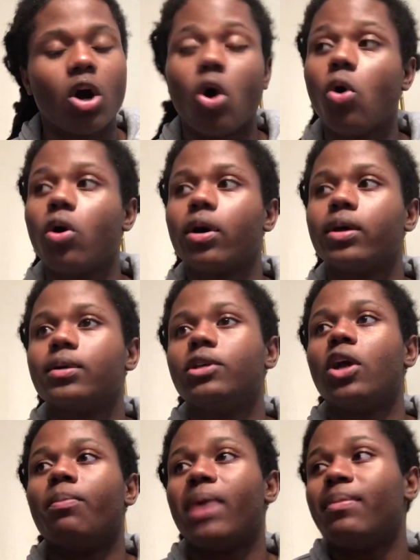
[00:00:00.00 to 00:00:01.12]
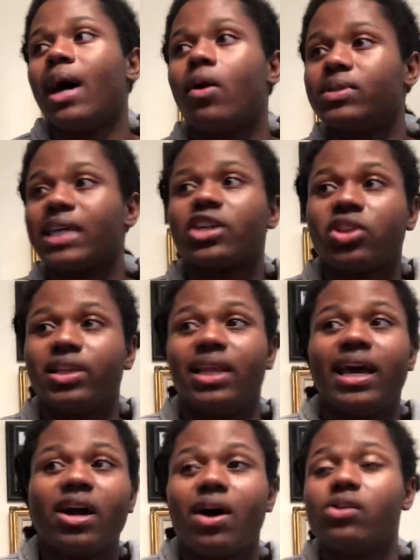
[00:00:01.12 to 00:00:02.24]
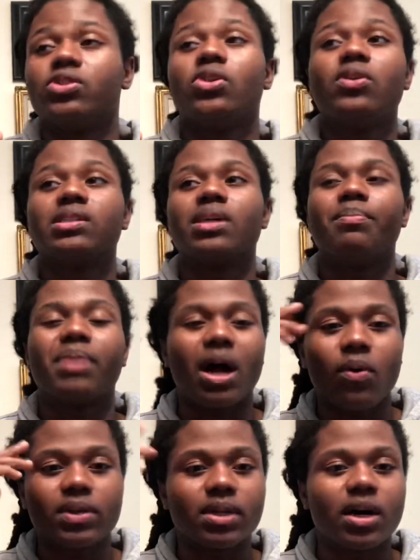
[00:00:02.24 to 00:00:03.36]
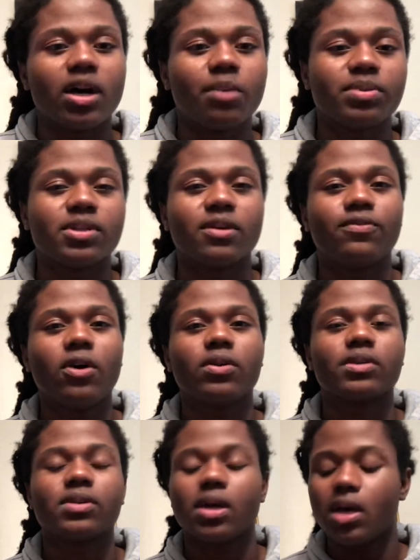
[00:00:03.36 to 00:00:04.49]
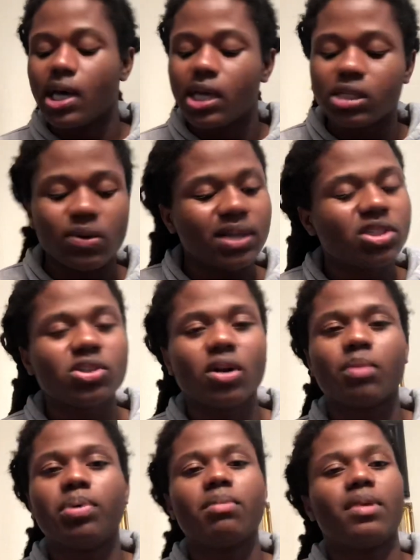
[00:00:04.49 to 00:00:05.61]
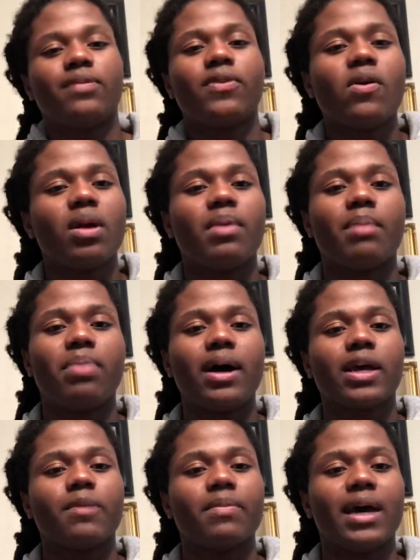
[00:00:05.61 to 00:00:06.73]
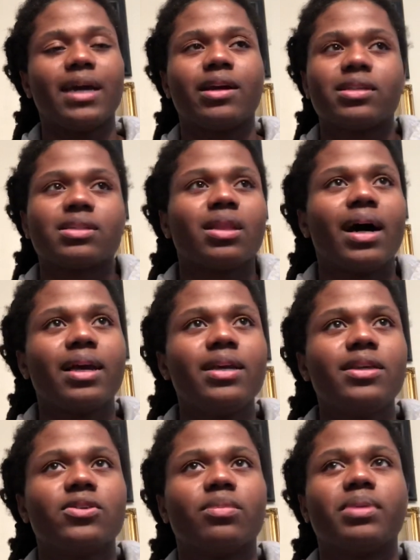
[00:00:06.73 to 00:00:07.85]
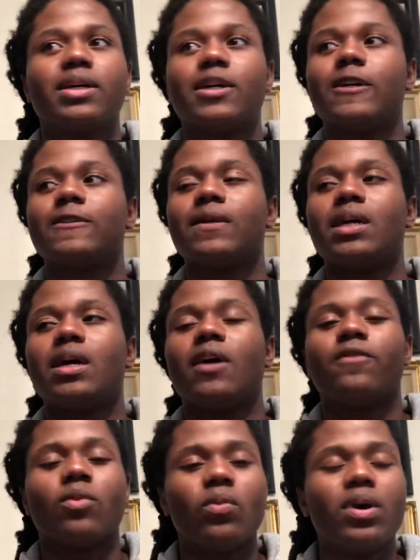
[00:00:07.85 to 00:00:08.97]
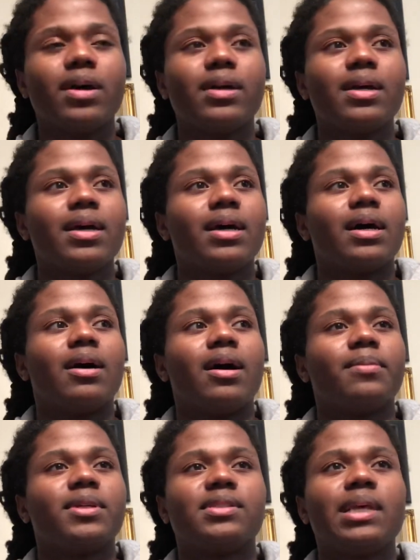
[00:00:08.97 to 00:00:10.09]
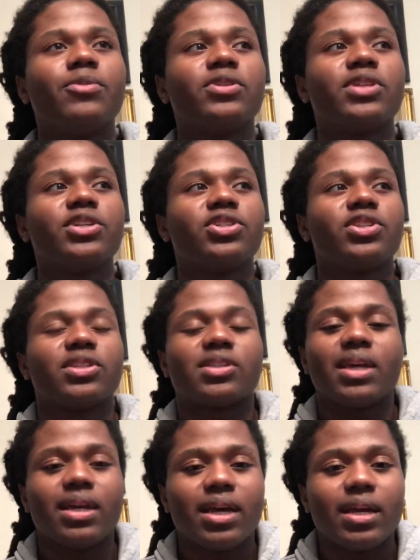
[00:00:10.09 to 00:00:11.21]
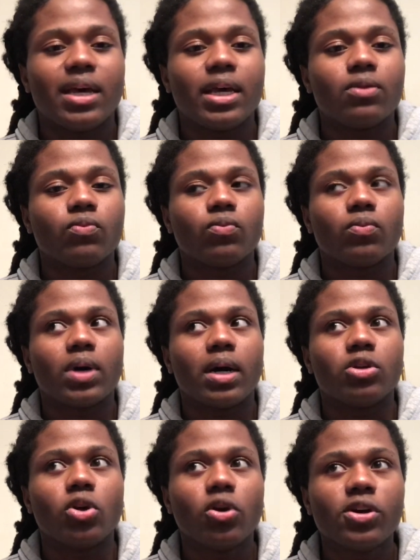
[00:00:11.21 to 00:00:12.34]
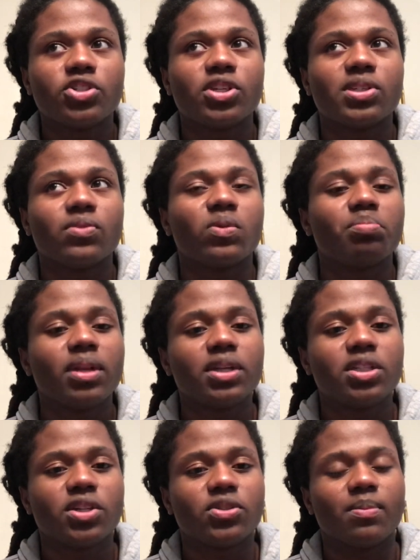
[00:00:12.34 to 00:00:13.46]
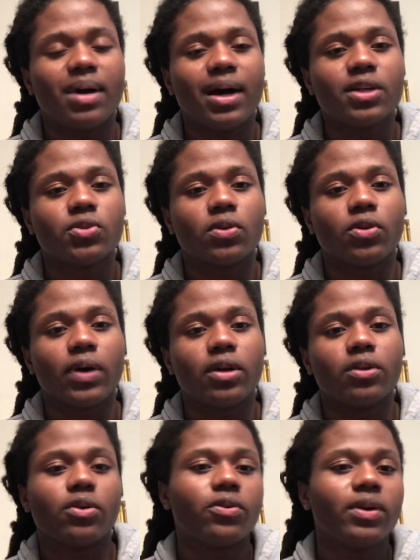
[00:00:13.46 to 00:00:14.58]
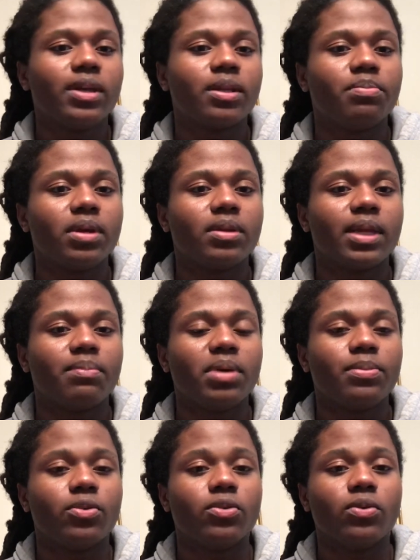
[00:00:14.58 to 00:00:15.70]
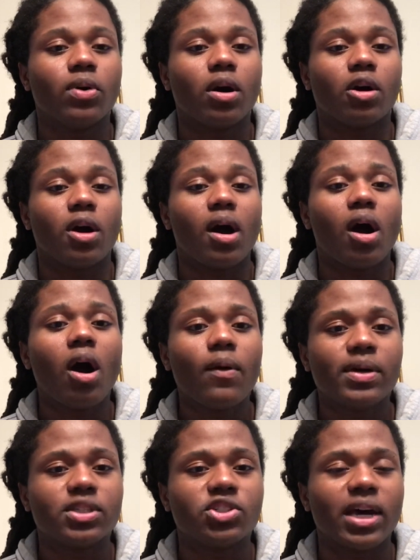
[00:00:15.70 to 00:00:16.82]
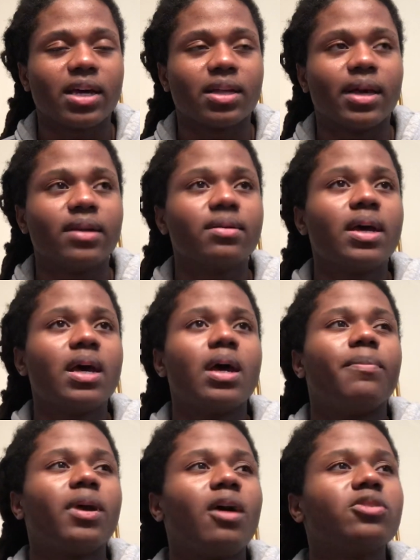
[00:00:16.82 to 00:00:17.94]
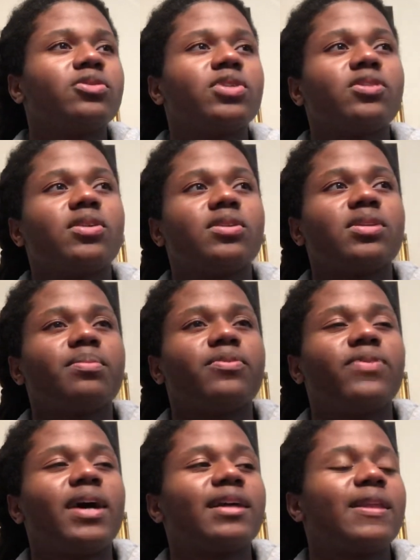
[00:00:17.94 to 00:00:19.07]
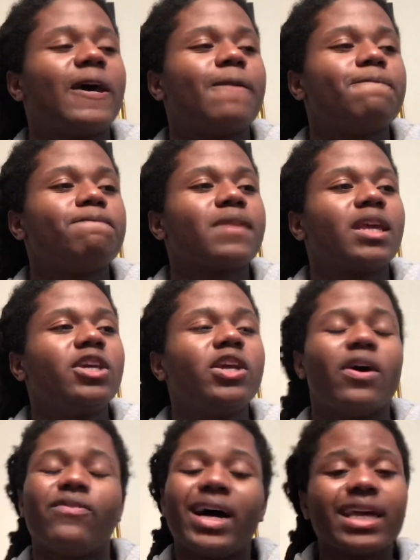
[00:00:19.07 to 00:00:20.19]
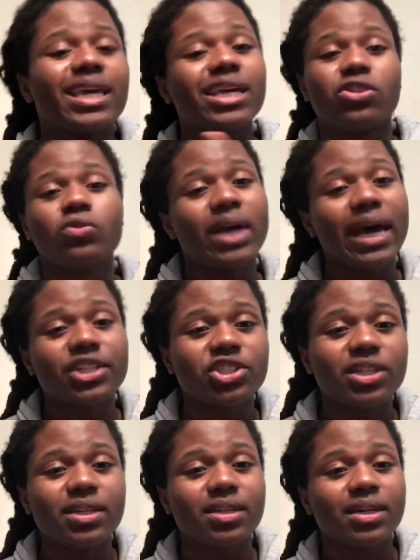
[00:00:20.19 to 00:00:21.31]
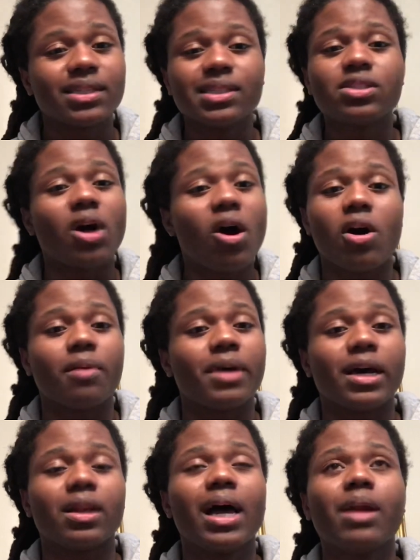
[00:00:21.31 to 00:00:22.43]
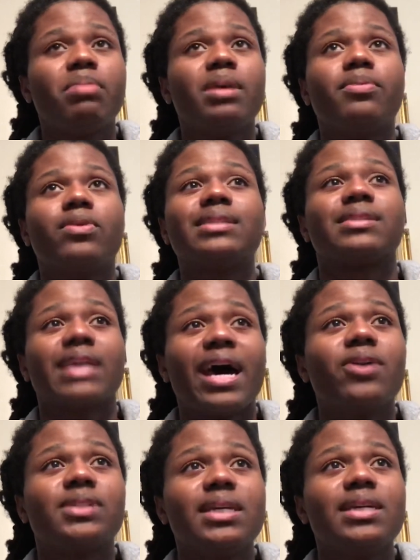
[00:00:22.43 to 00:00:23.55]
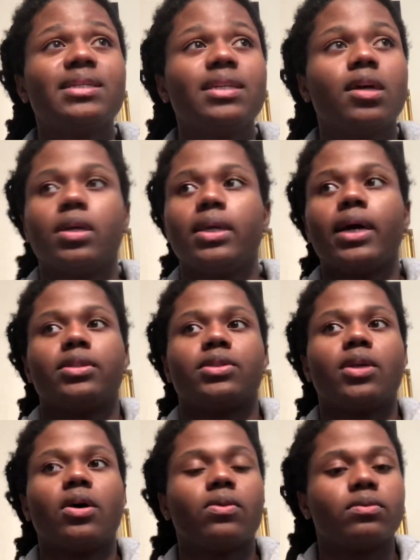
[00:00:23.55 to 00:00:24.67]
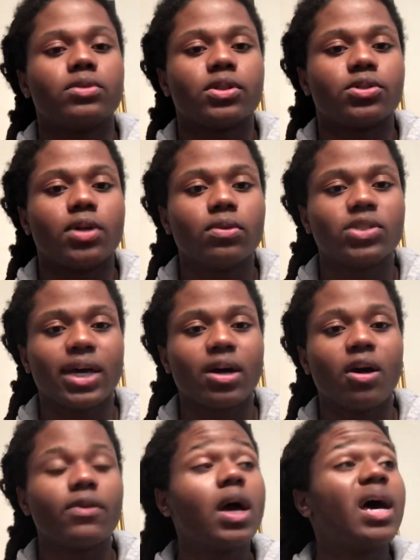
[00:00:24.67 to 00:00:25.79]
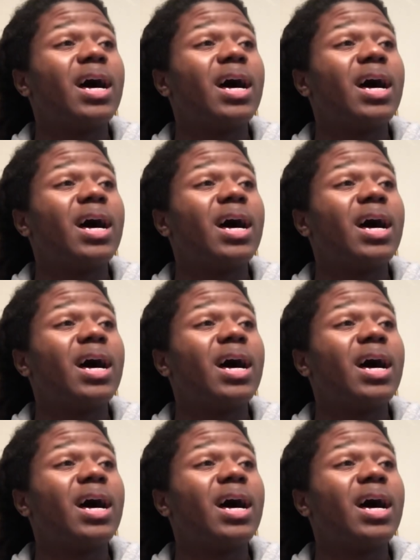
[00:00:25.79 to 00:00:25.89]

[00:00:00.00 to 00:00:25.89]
Or, you know, maybe I was actually there, I was doing something, but I wasn't 100% focused. So I just started putting my phone in my pocket, man, and it's a lot easier because, for one, the semen retention just, it nourishes and replenishes your body to a greater degree than people who are always ejaculating, but also just to the simple fact that, you know, if I can get through that shit, because it's hard, man. A lot of people, it sounds easy. Yeah, just don't jack off.